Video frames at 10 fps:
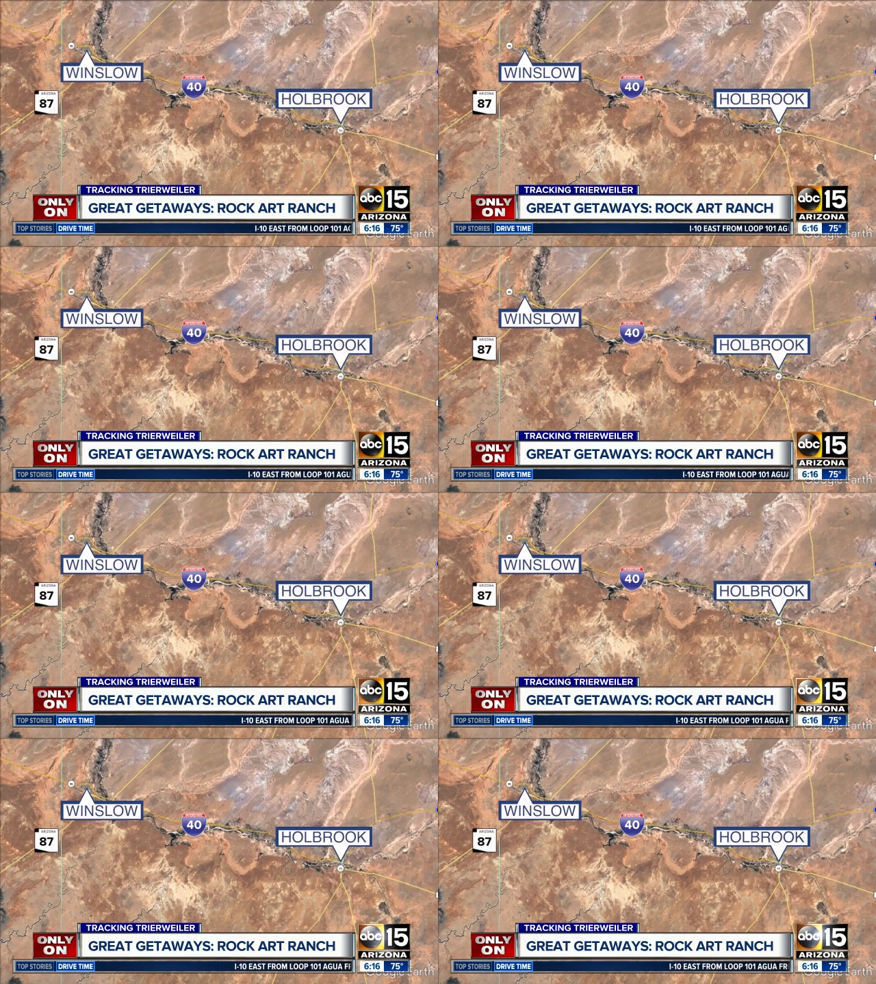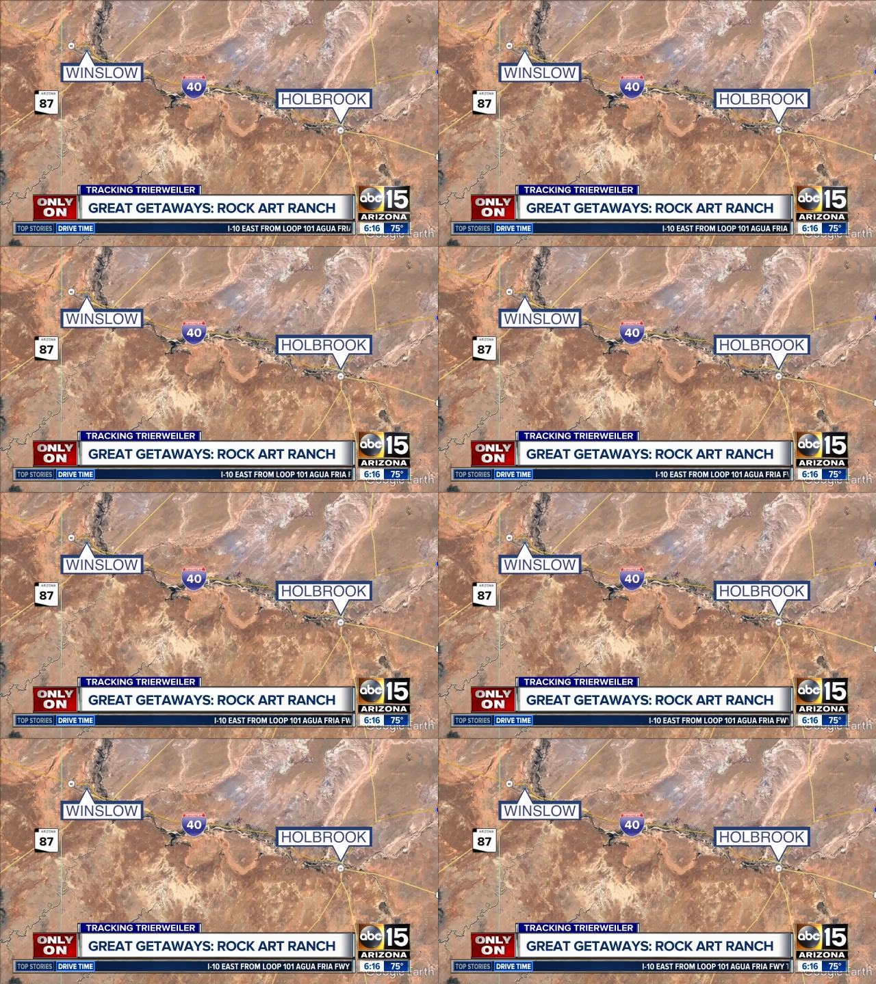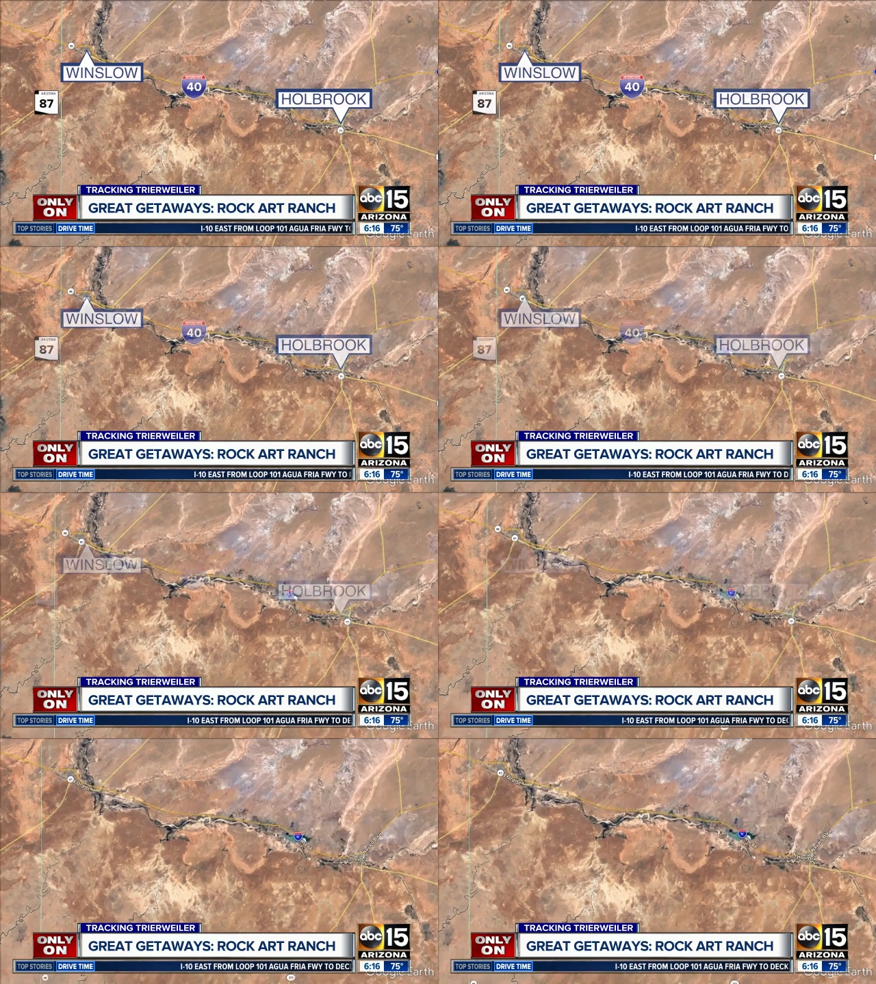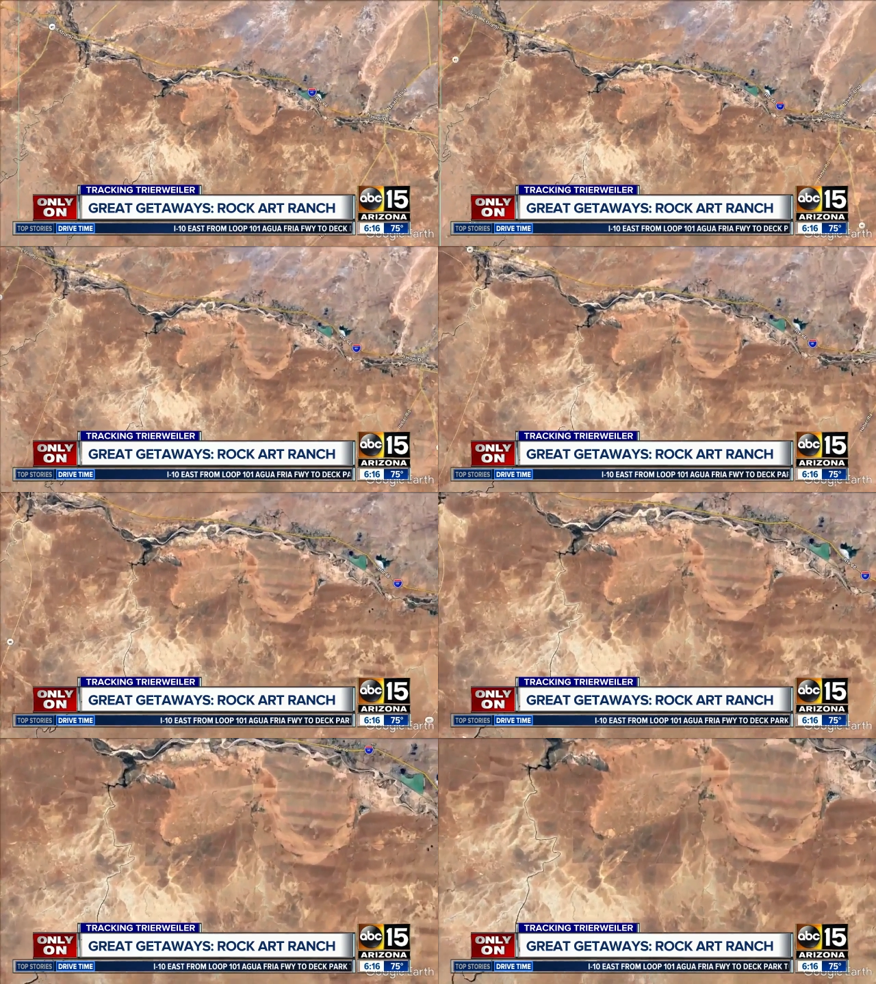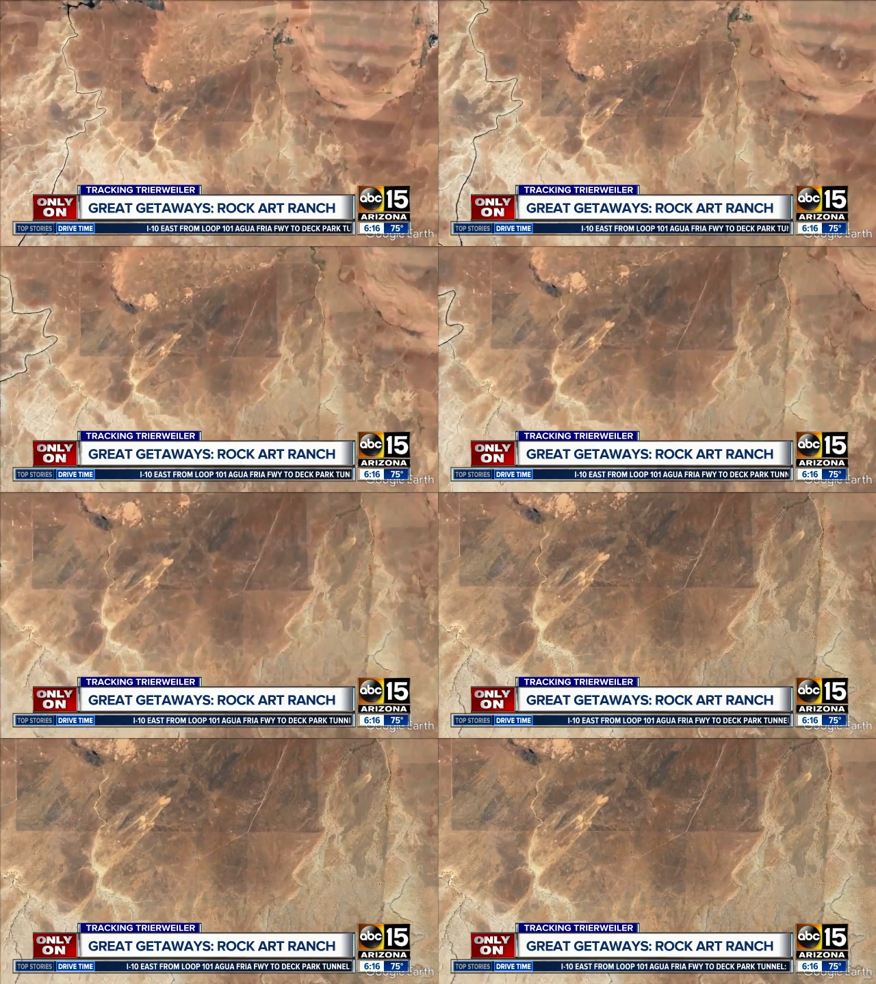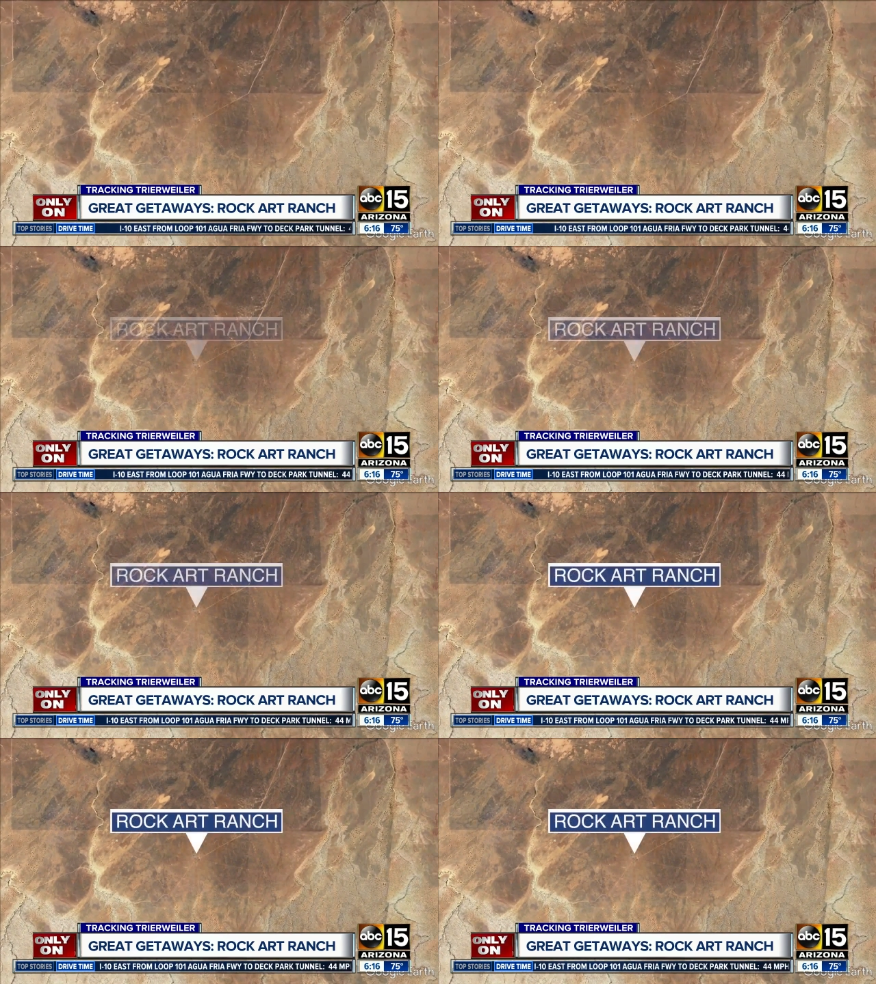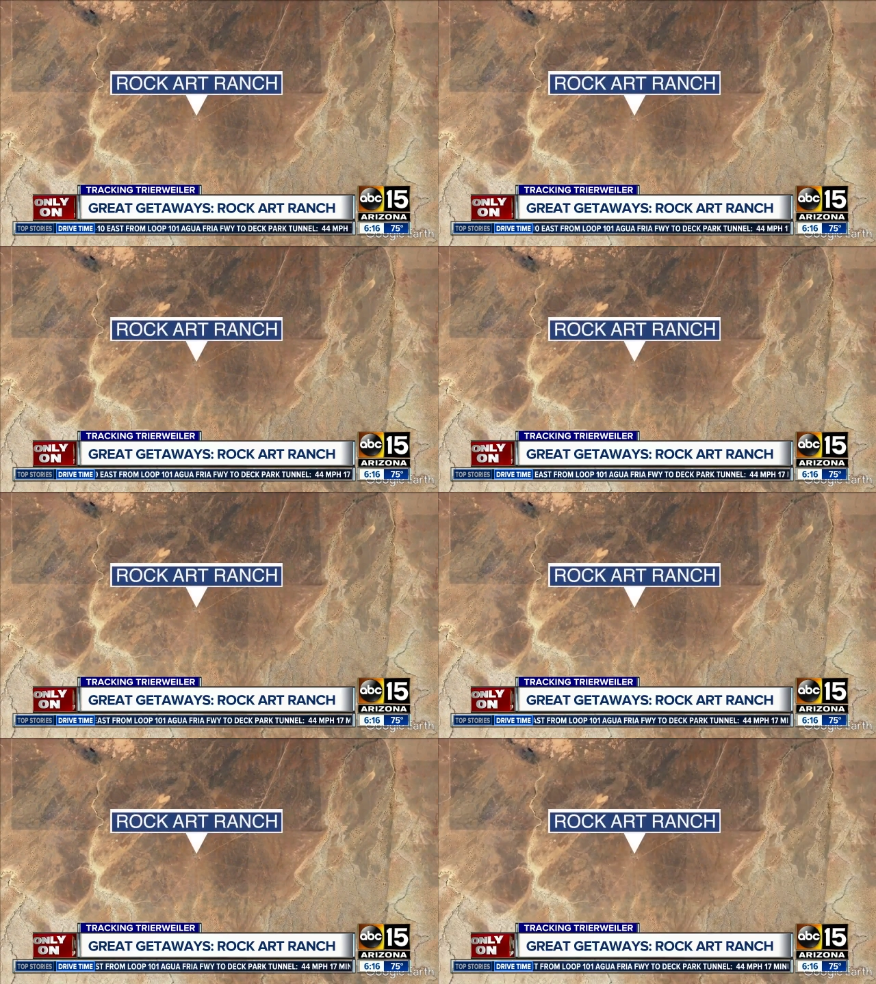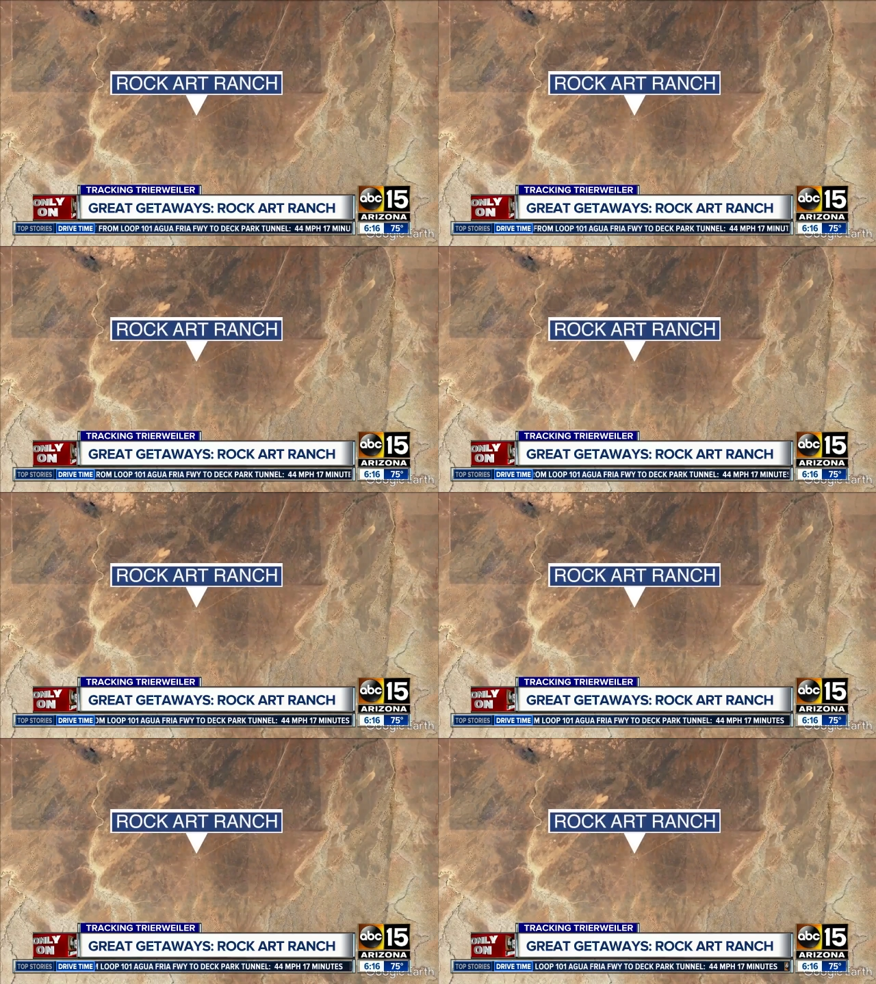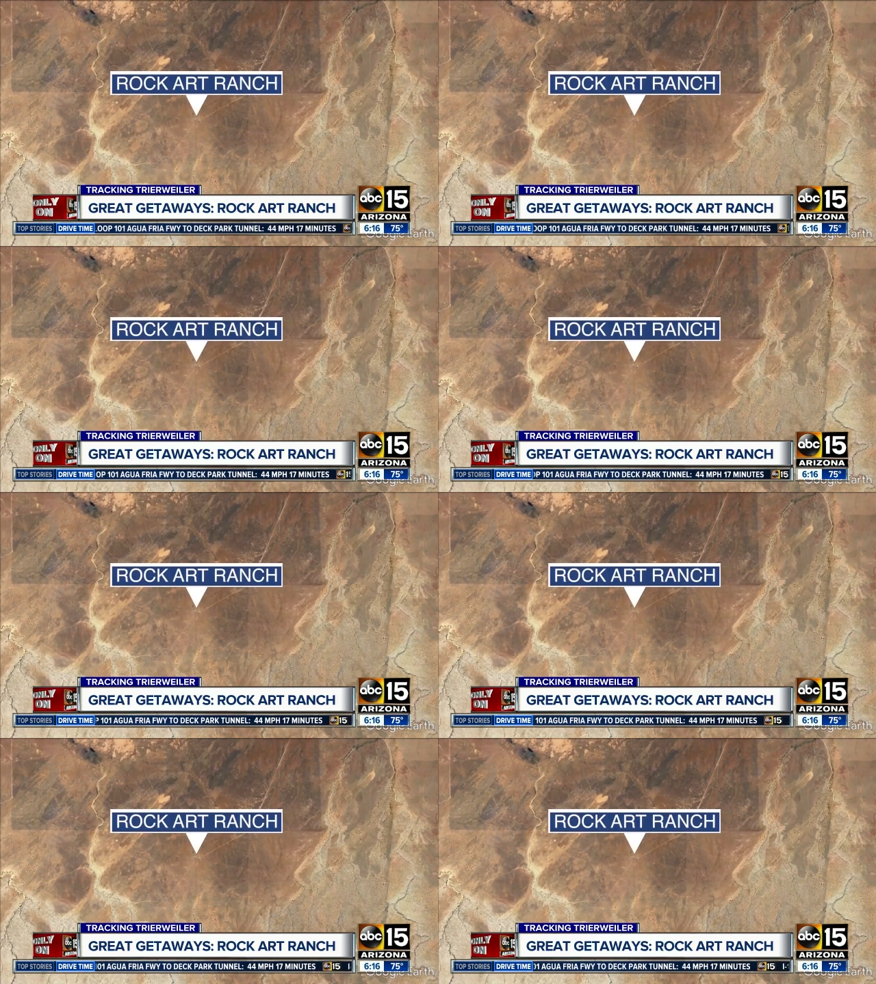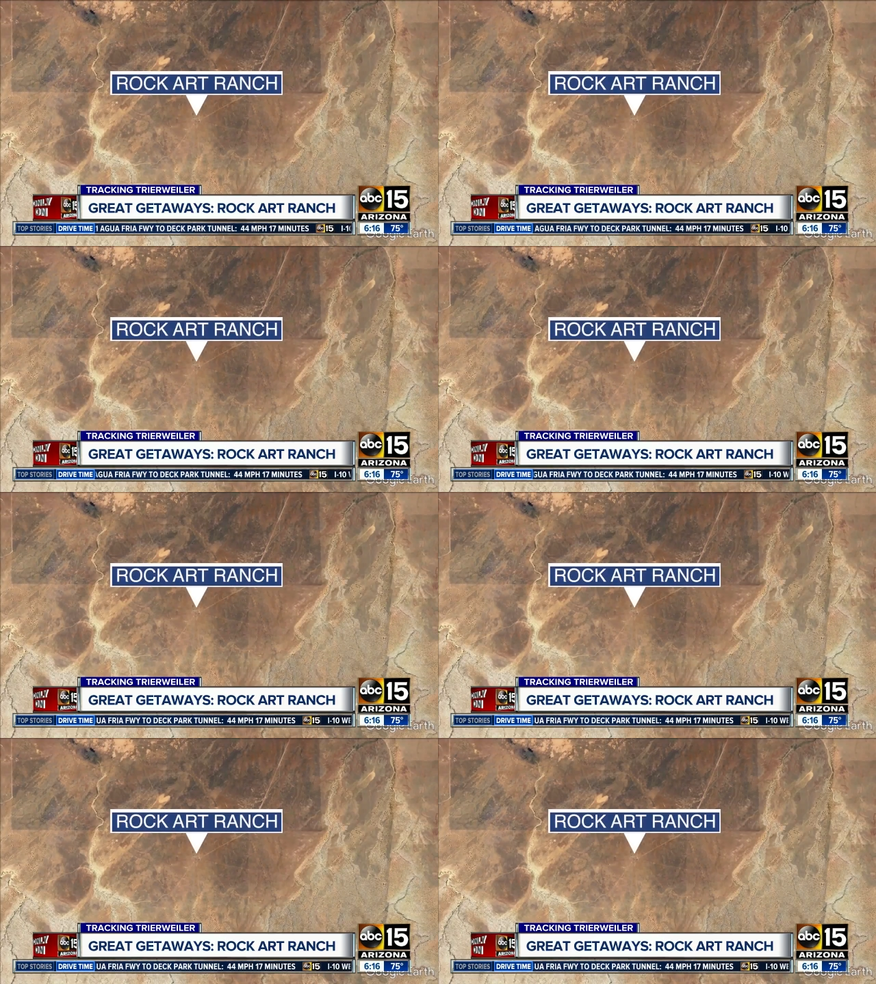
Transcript: No face is visible, so there are no lips to read.